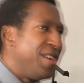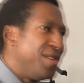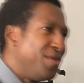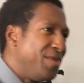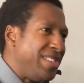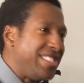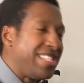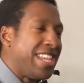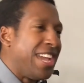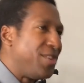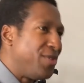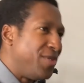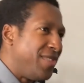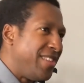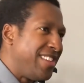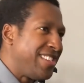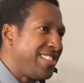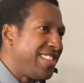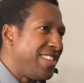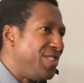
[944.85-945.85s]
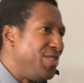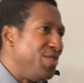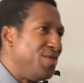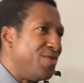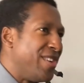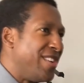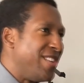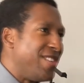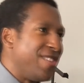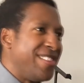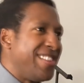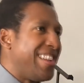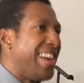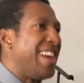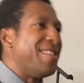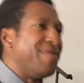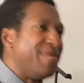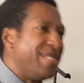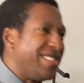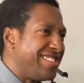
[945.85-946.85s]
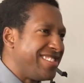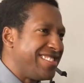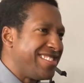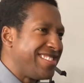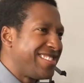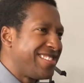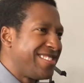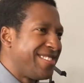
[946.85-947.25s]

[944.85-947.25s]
we scheduled this that you run your entire business